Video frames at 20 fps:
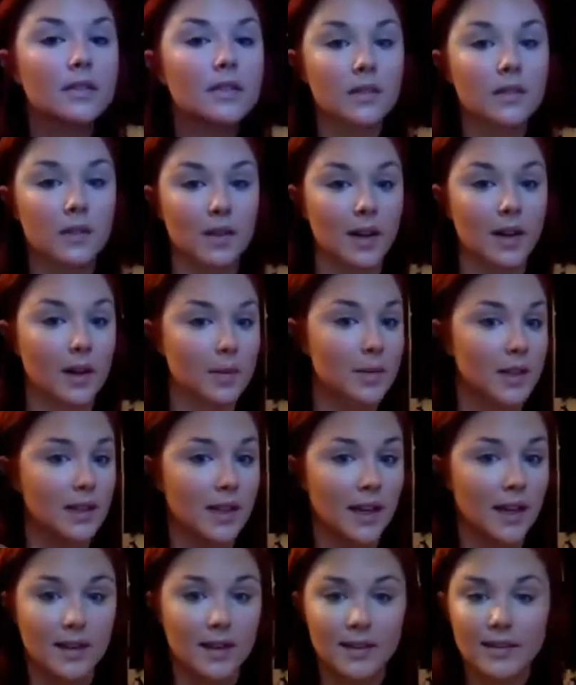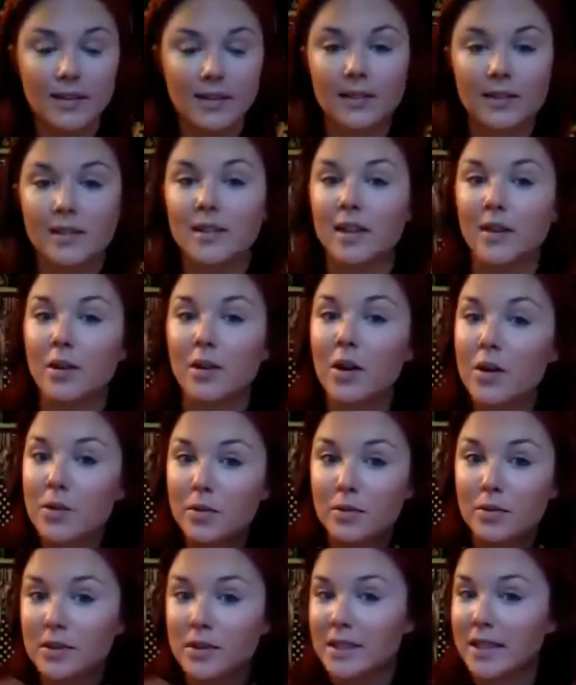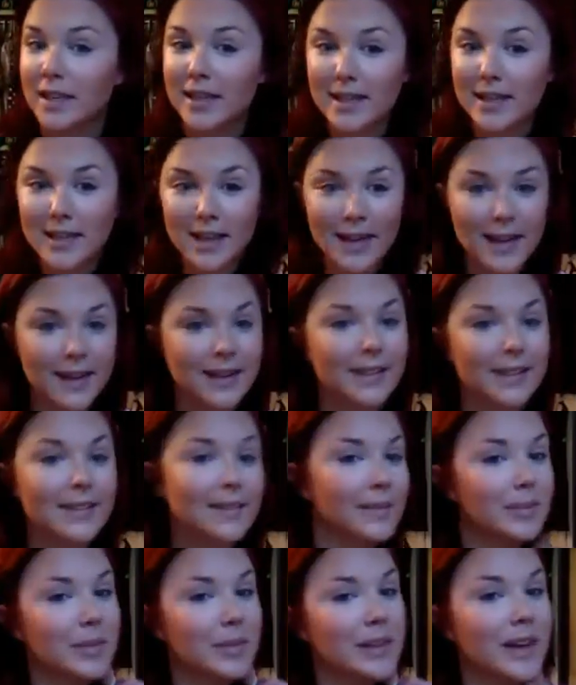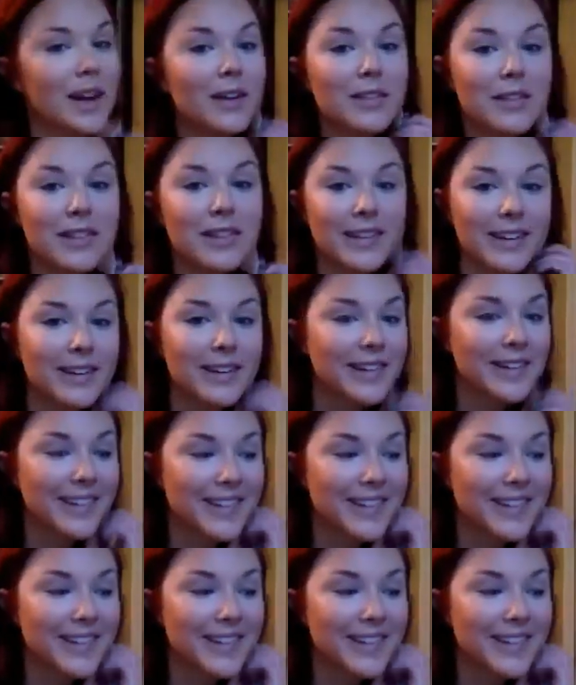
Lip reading: So it helps a lot. It's like, oh, skinny neck, but not really.